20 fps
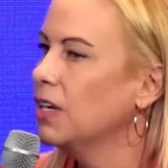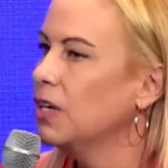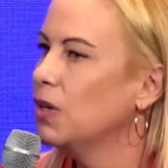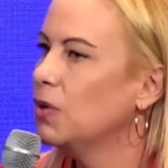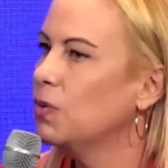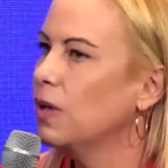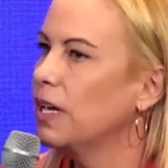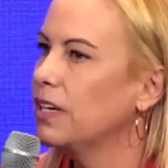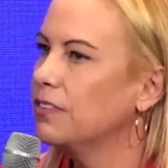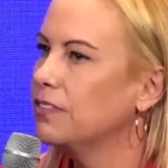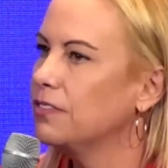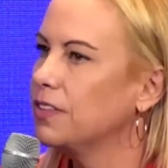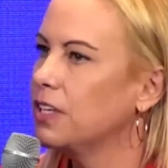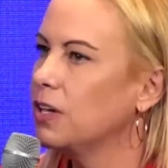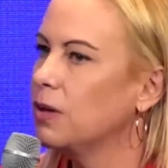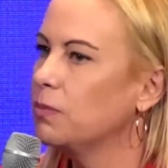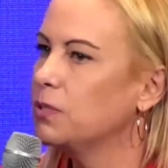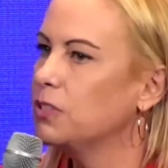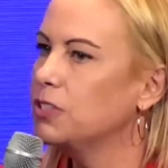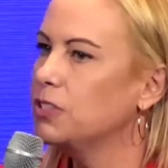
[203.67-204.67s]
one of the
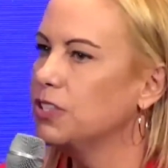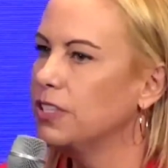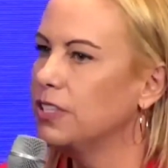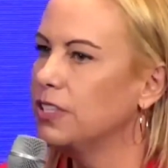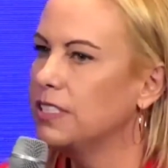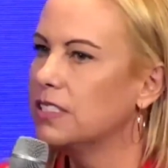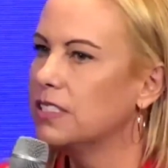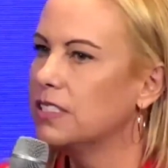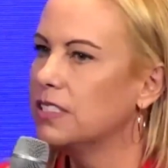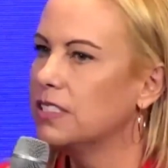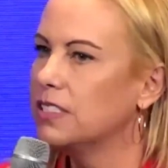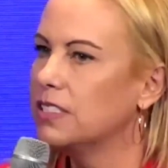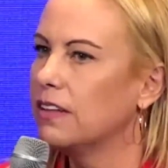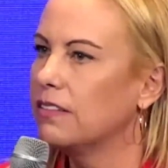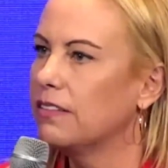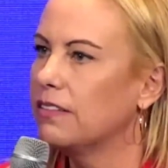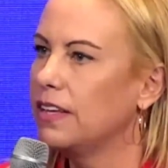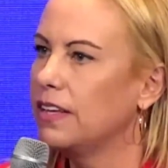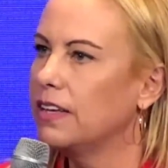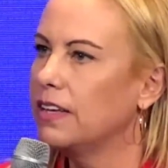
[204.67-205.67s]
opportunities, I
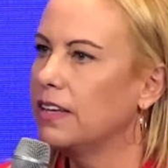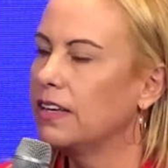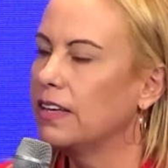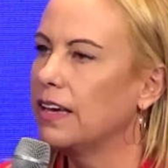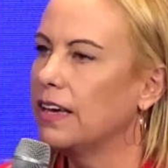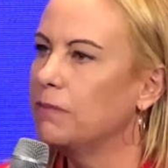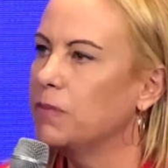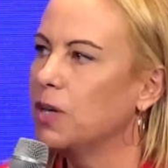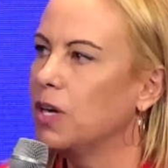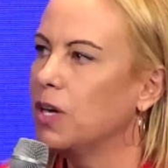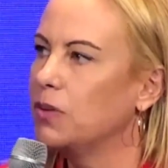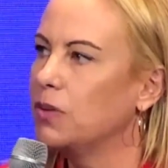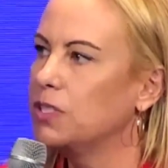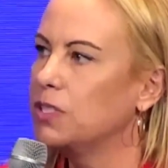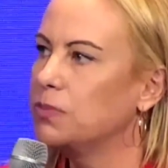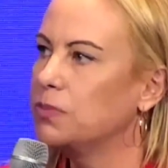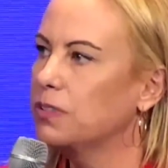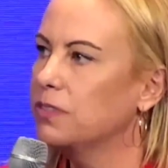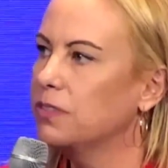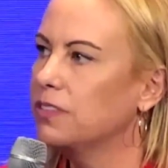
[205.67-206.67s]
think, I was
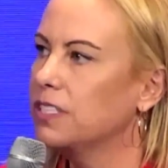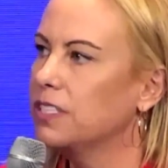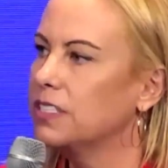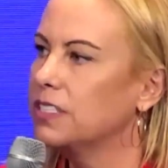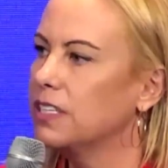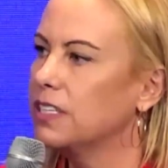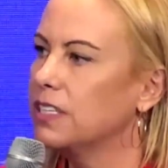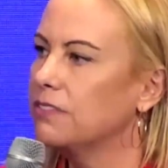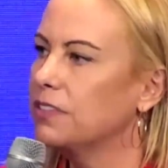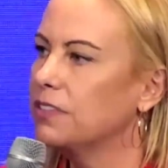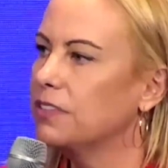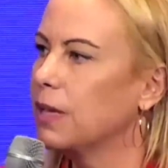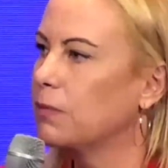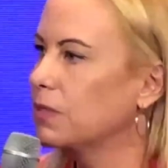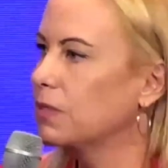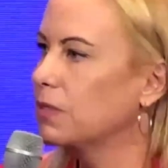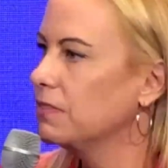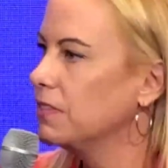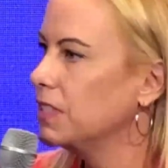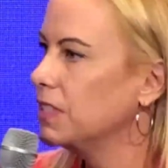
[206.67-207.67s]
privileged enough a couple of
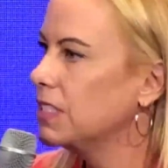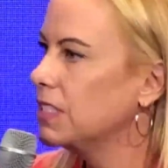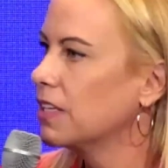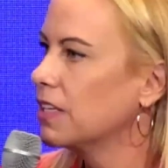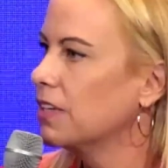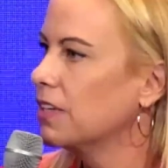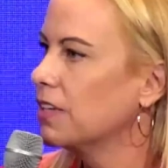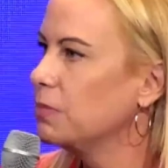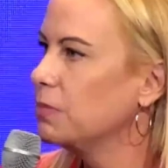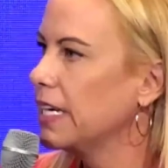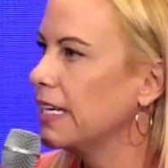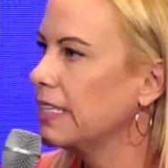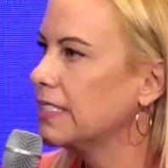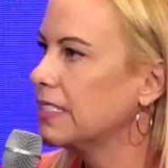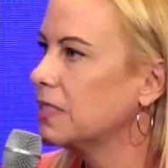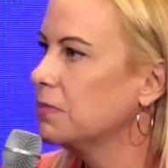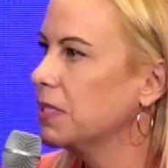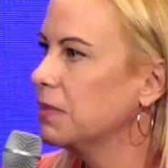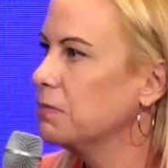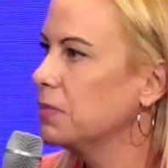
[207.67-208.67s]
years ago to be asked to
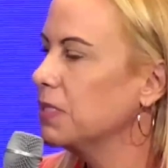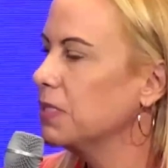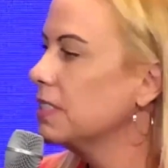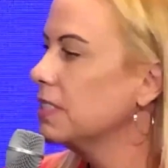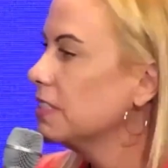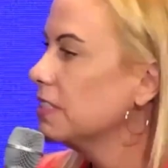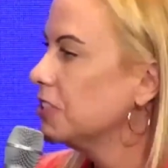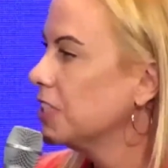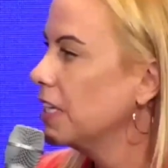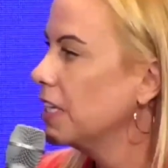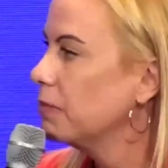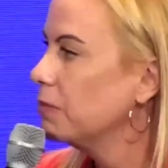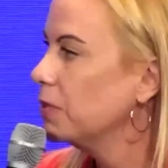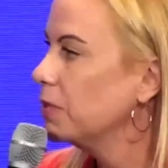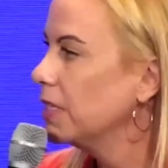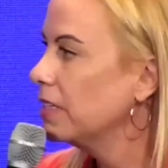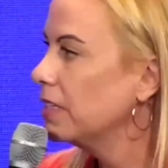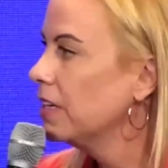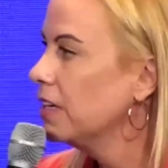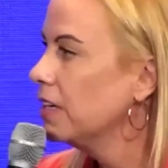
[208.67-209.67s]
be a business
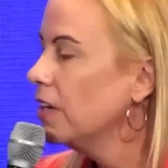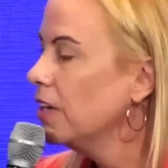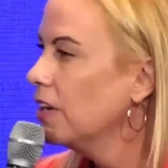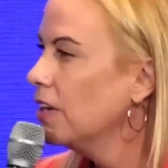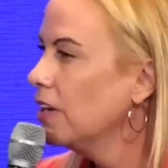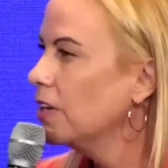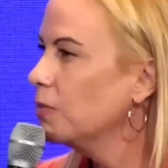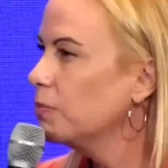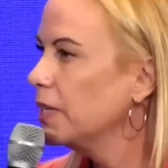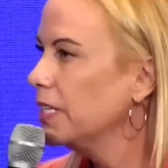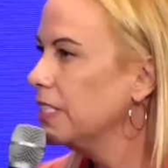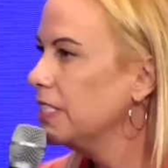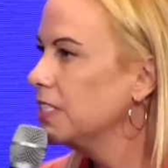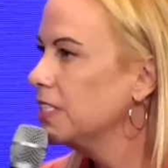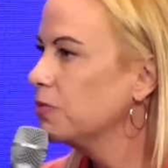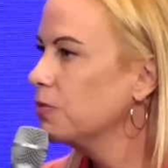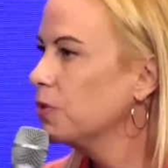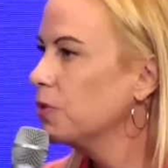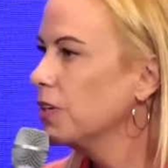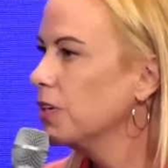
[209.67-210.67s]
champion on a piece of
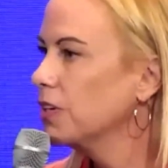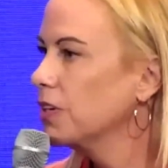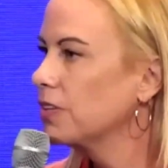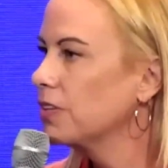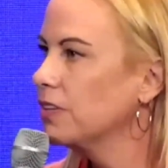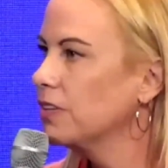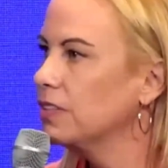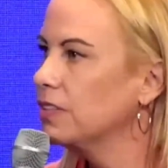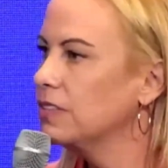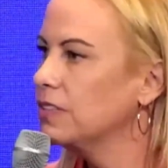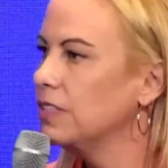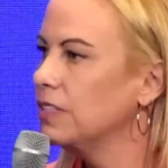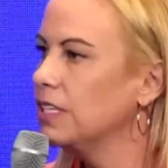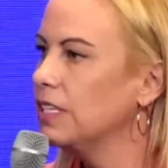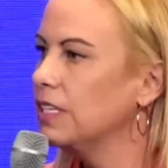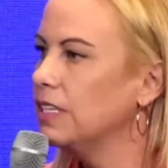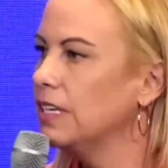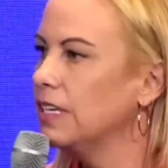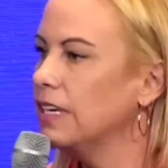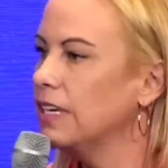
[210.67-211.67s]
work that
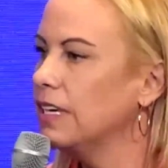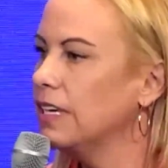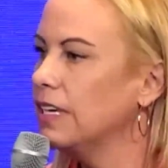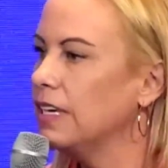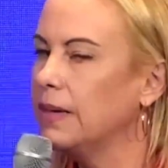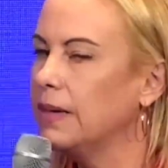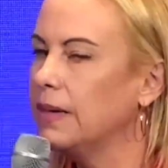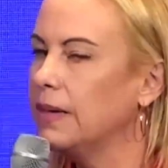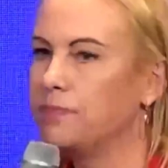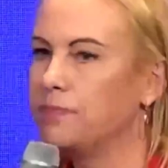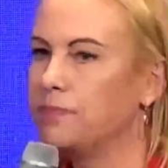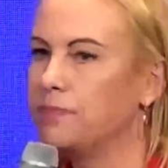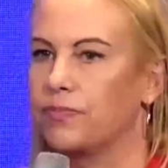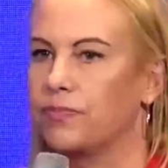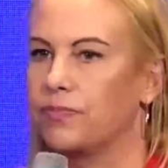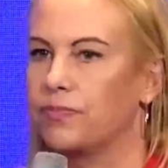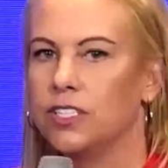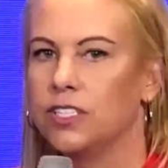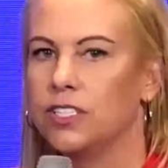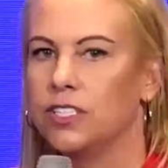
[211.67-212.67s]
the
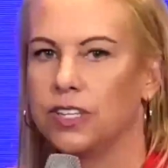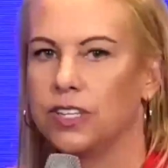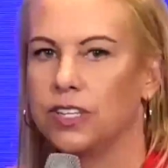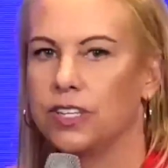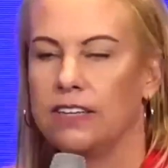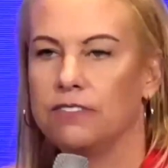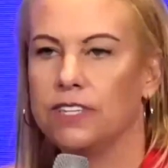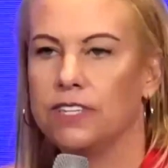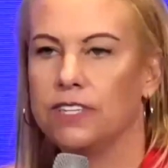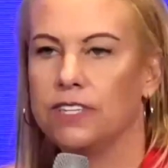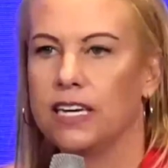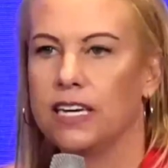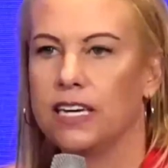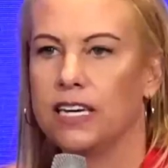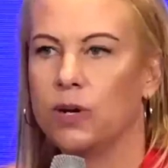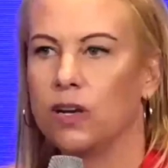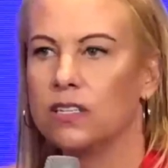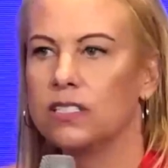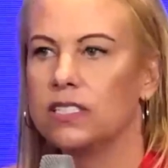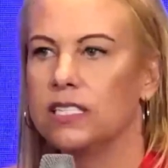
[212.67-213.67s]
Australia-Vietnam
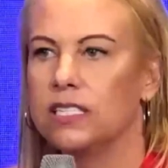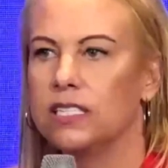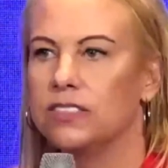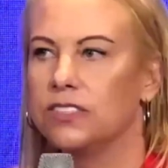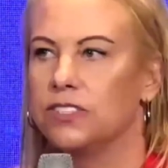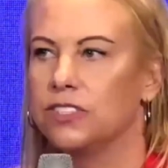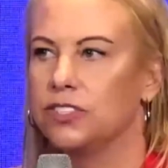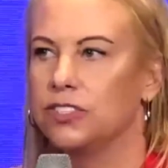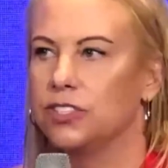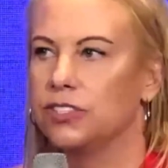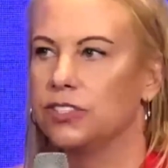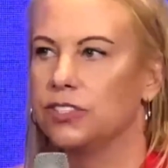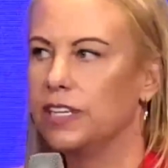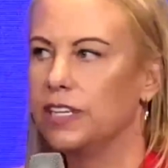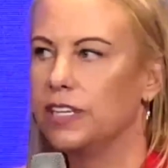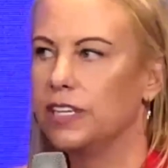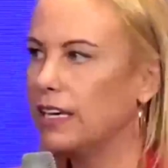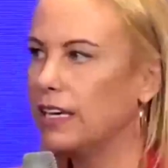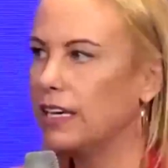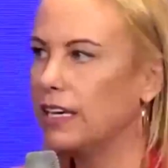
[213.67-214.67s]
Policy Institute,
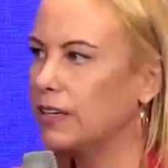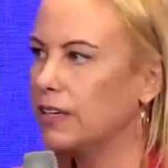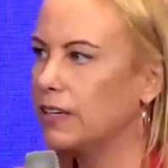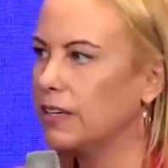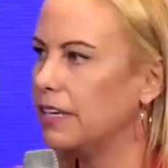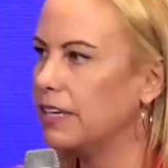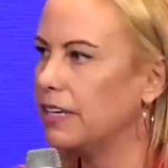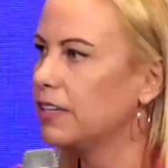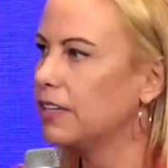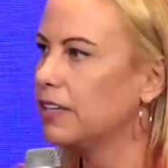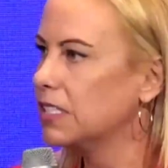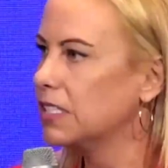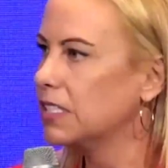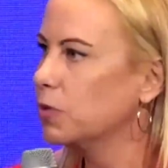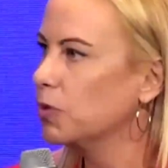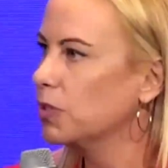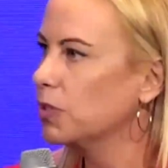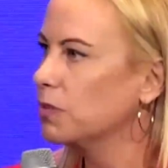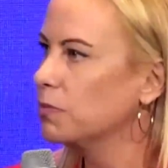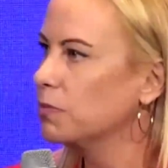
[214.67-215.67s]
heavily
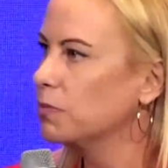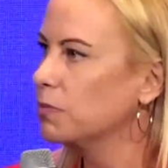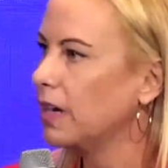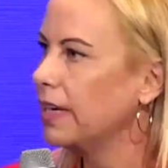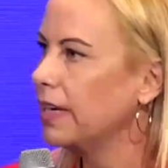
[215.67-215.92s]
supported by